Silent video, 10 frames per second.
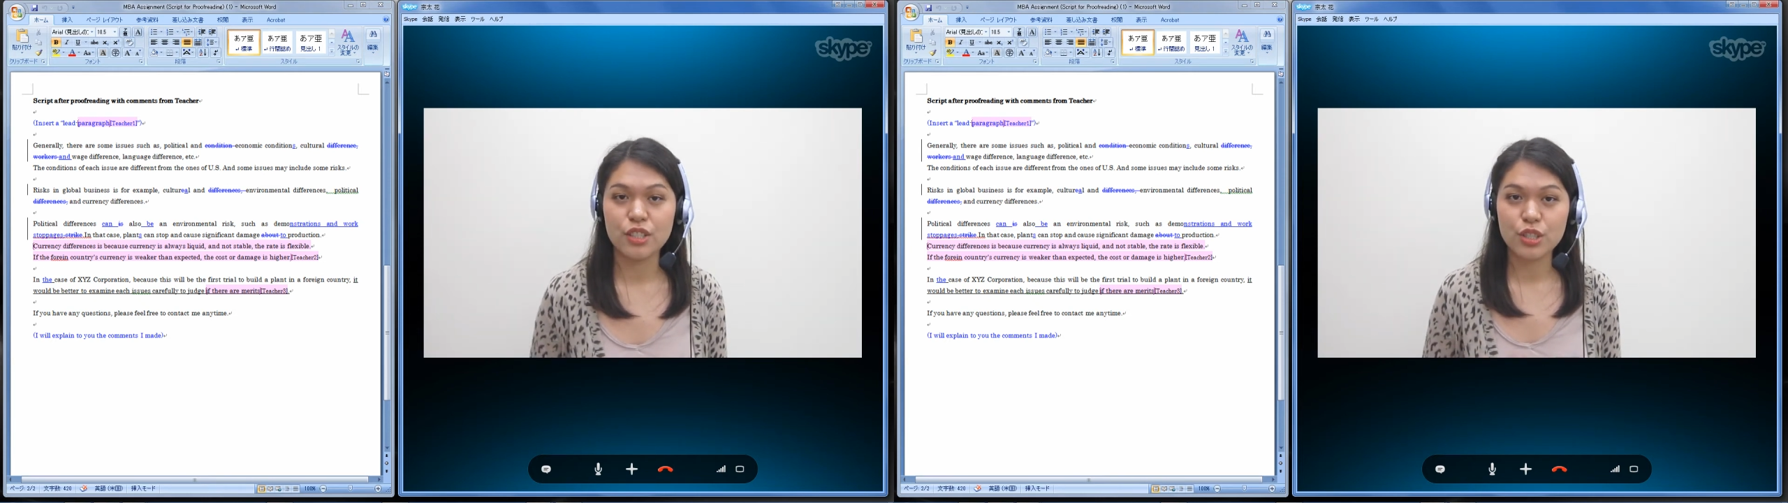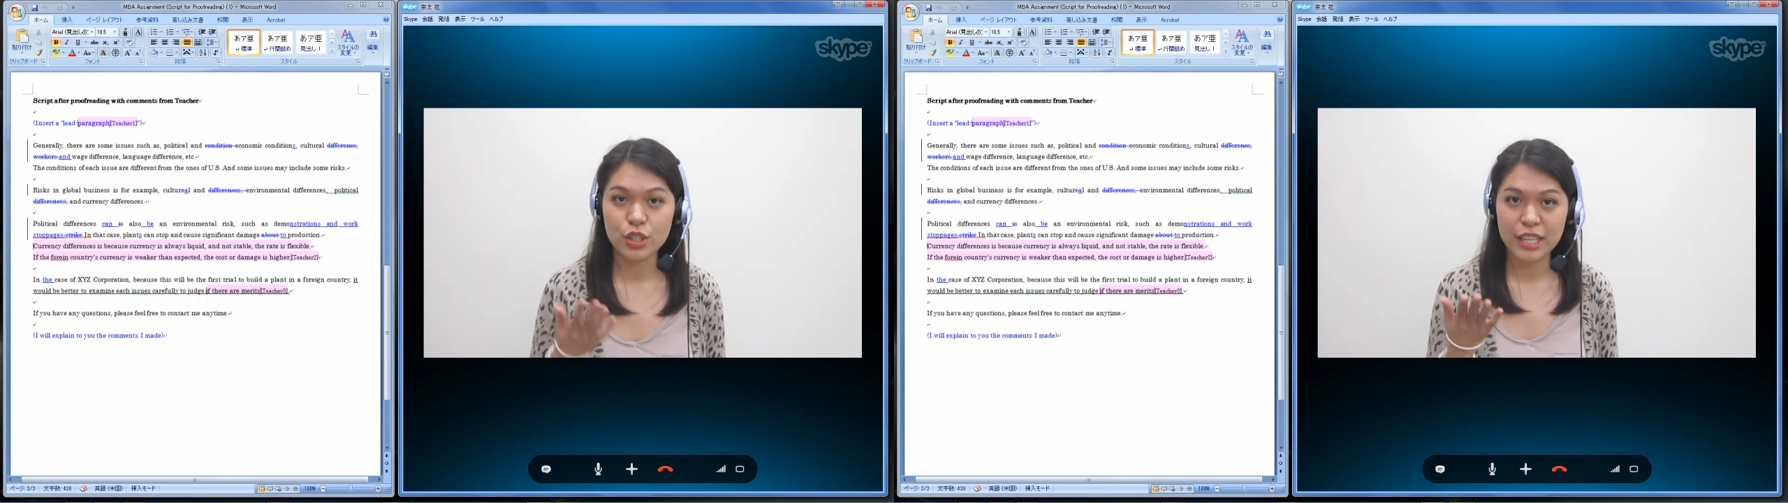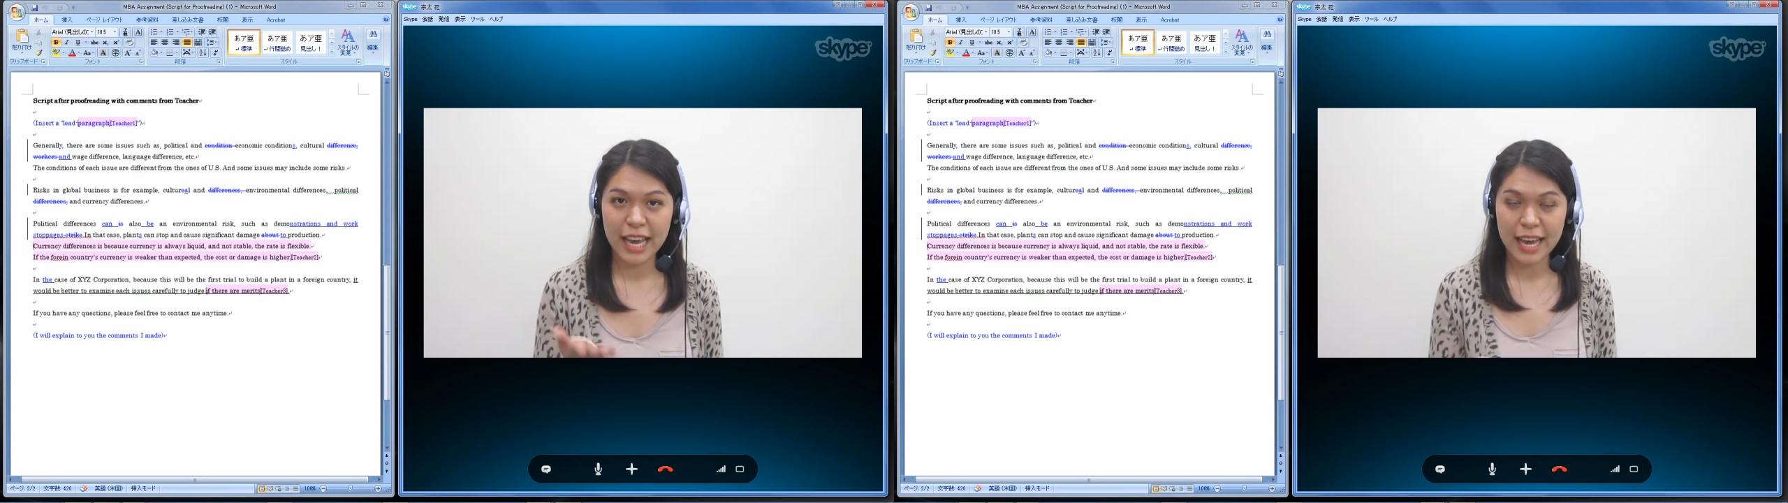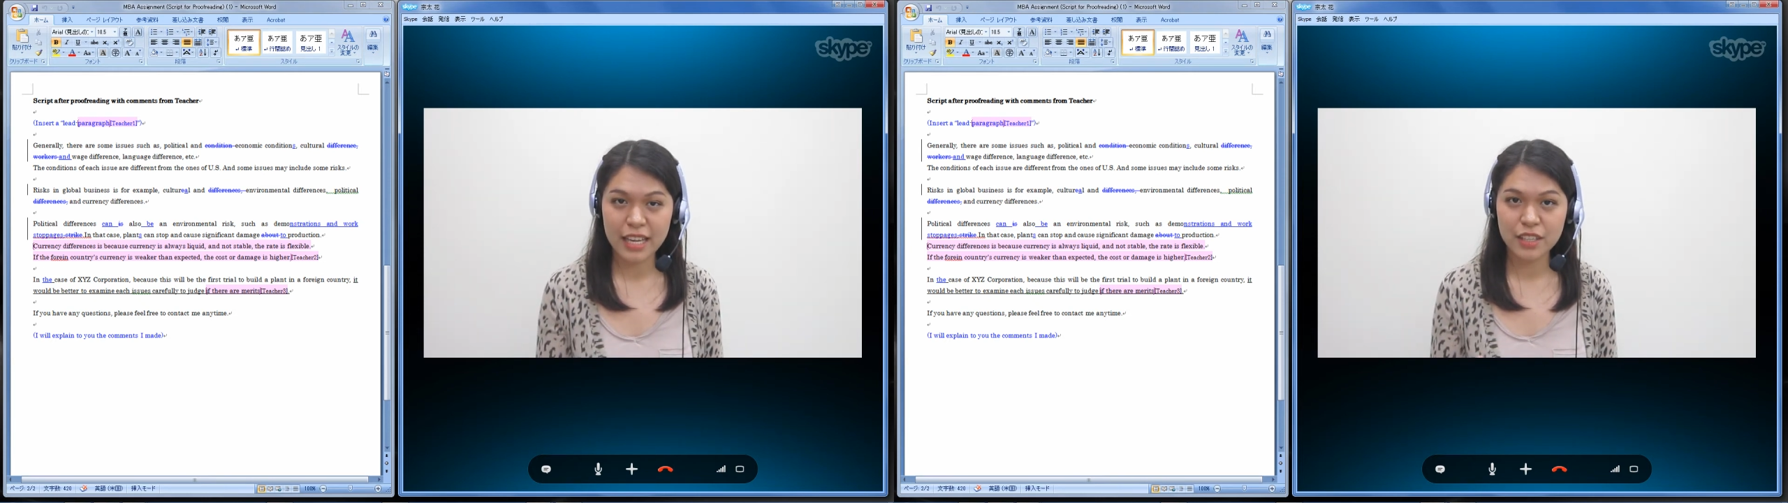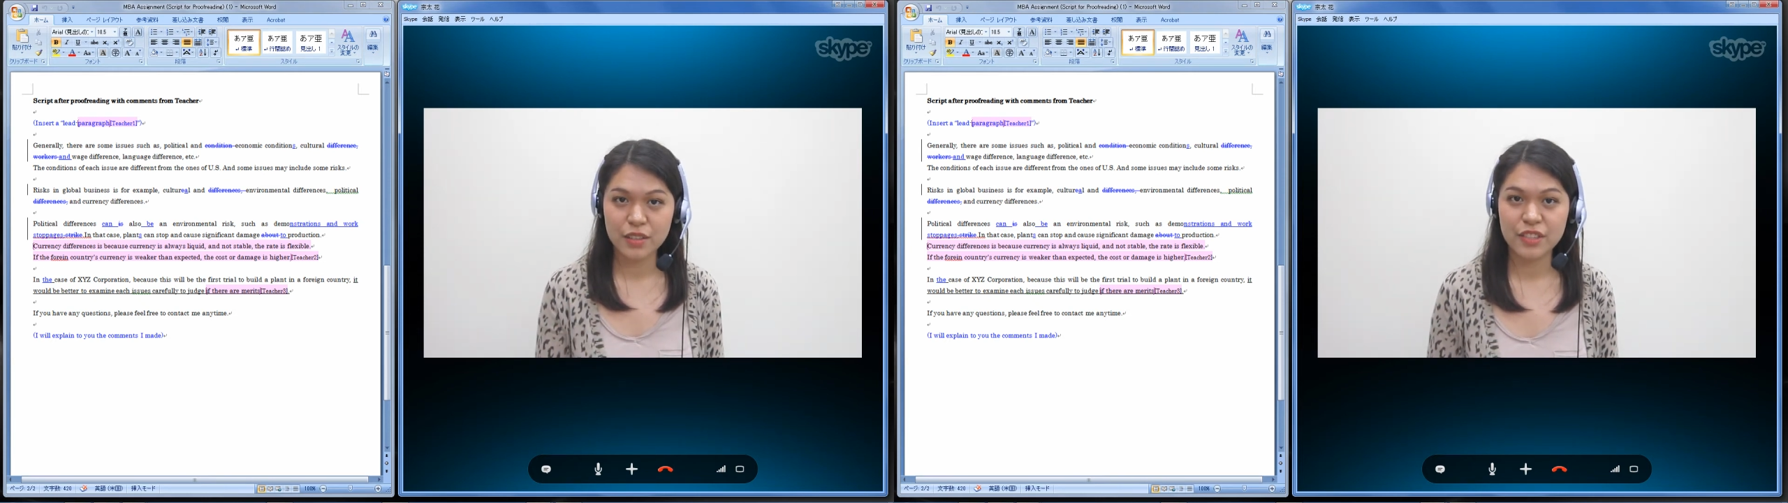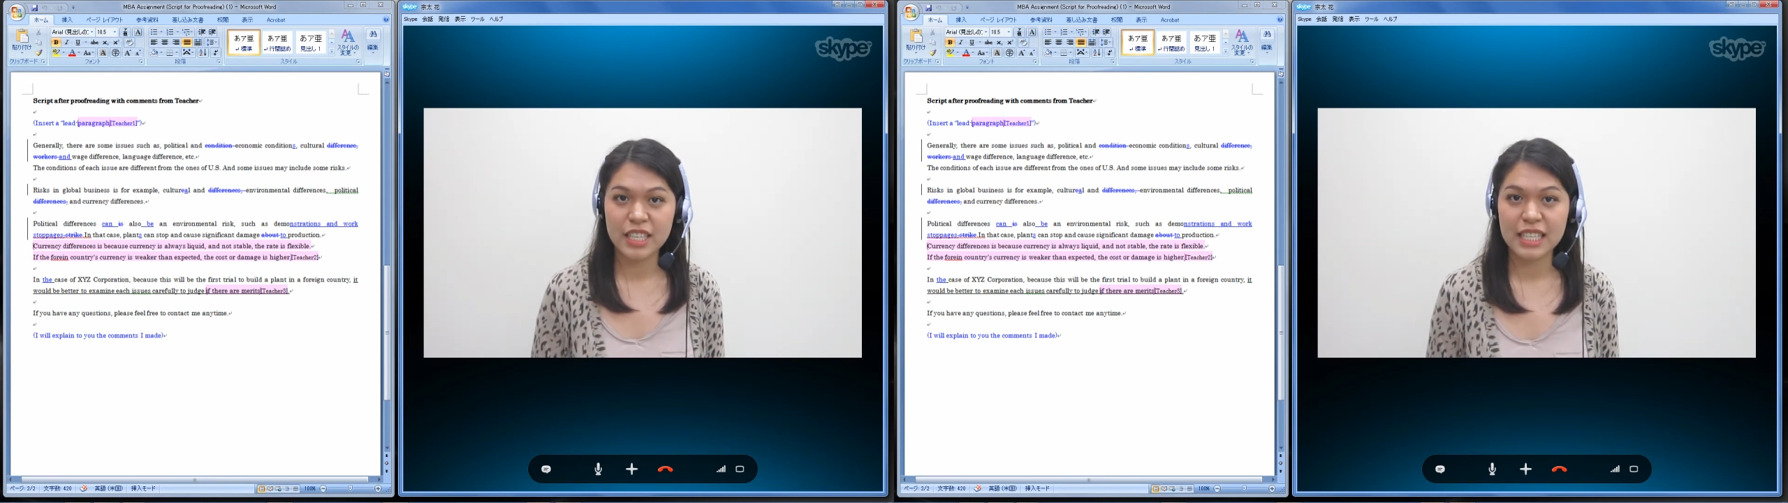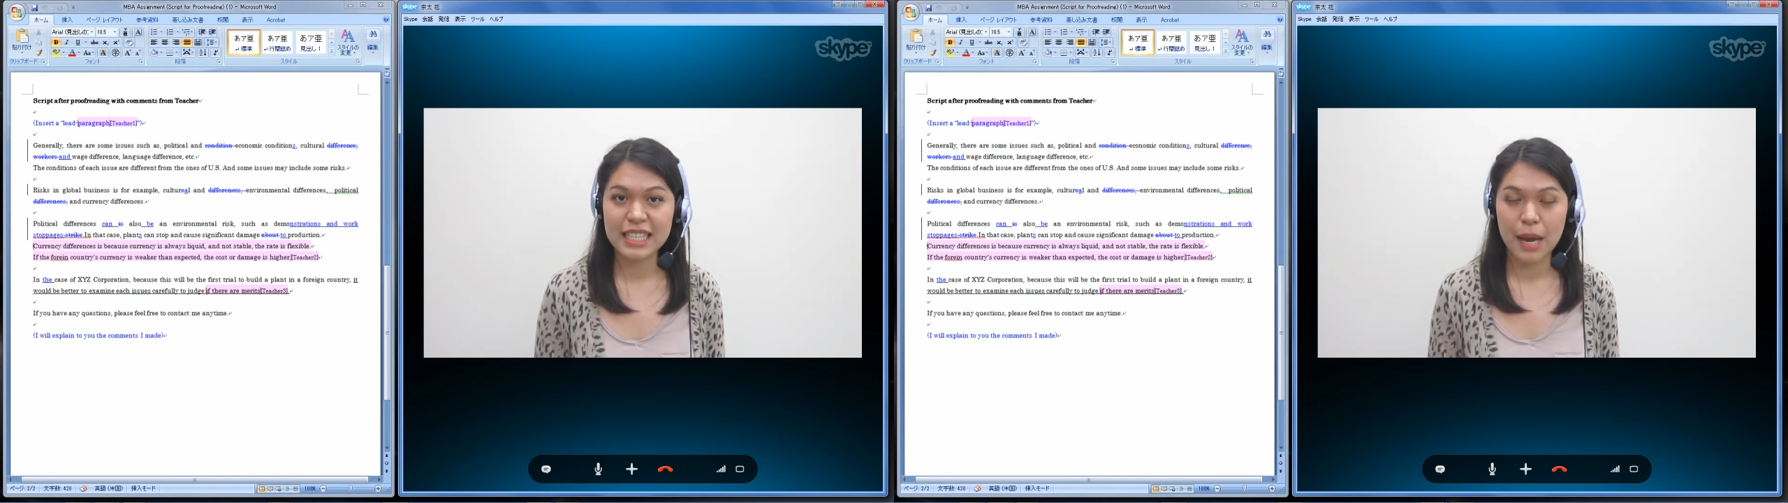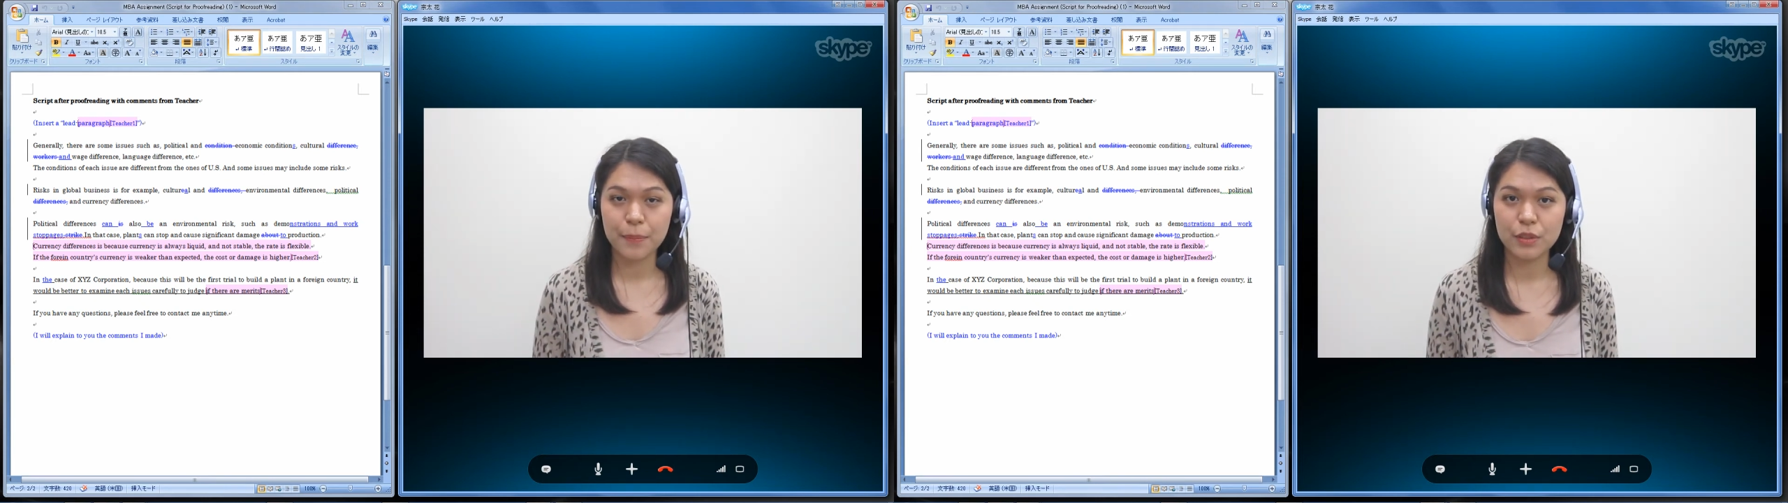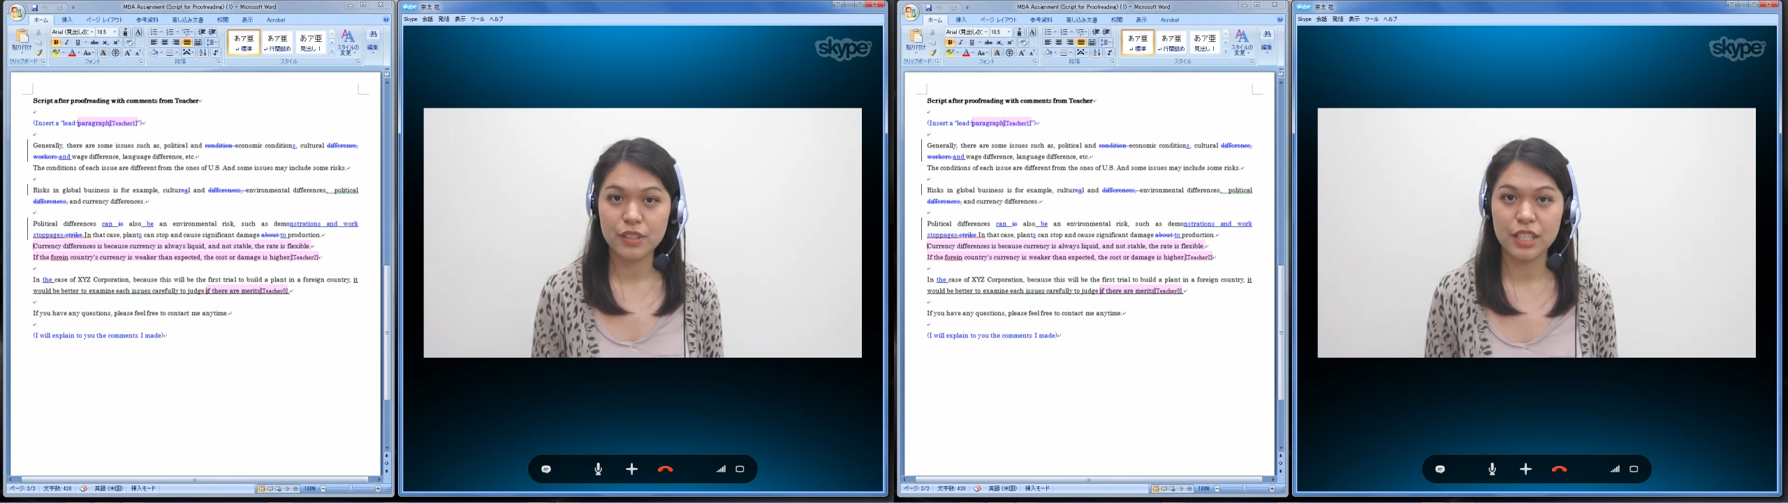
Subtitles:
you should add the example